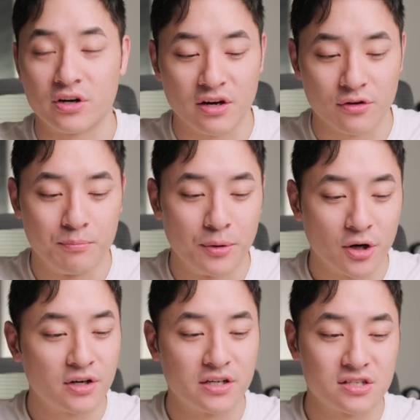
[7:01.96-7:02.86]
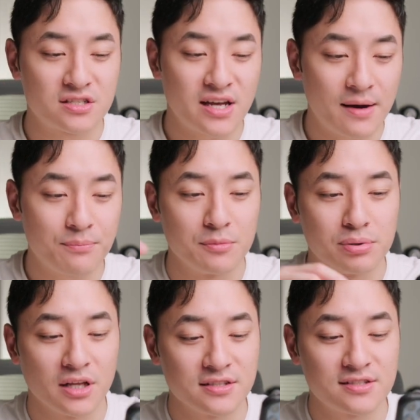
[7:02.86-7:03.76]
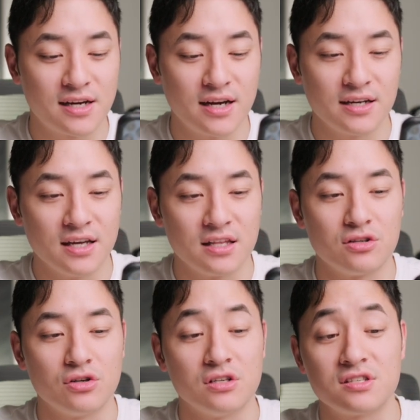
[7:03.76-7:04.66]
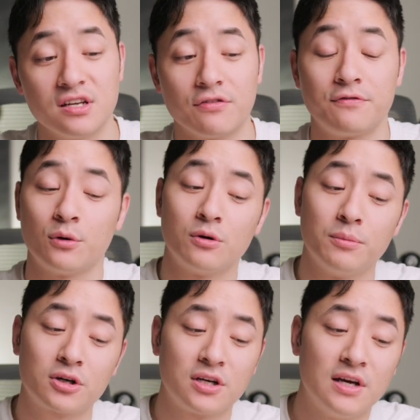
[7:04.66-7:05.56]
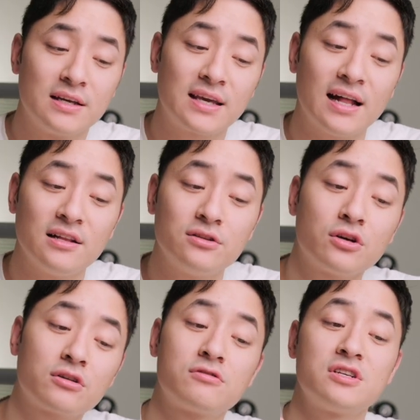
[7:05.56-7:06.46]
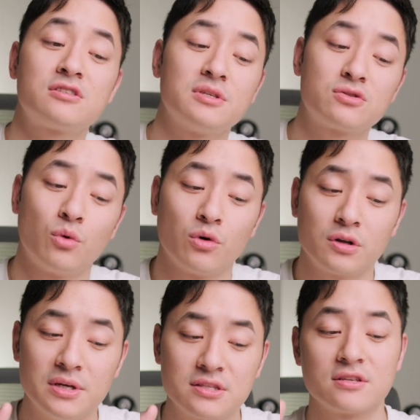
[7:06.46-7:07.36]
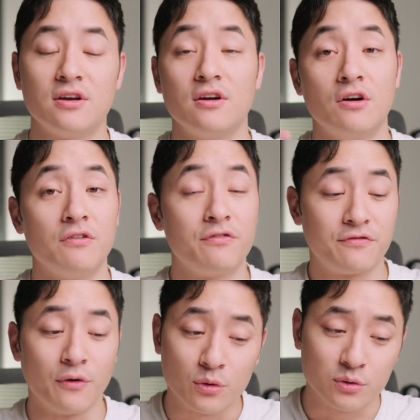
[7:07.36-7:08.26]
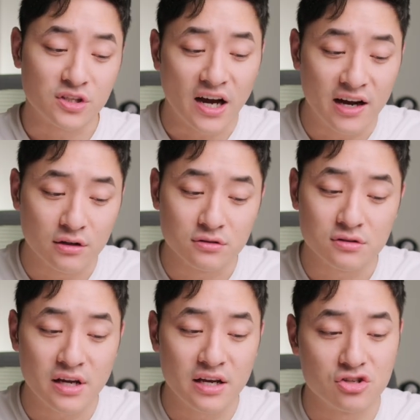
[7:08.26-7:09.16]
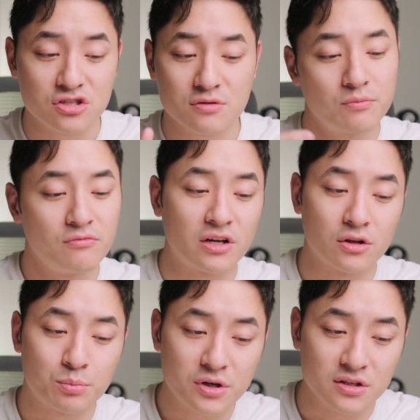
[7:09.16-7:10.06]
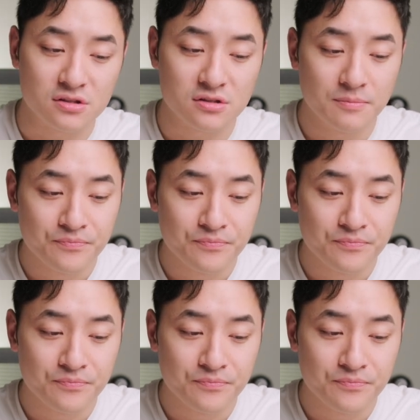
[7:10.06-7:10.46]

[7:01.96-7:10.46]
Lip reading: another book, I just tap the plus sign, and then you can see a photo book, calendar, Christmas ornaments, photo tiles, and just regular prints.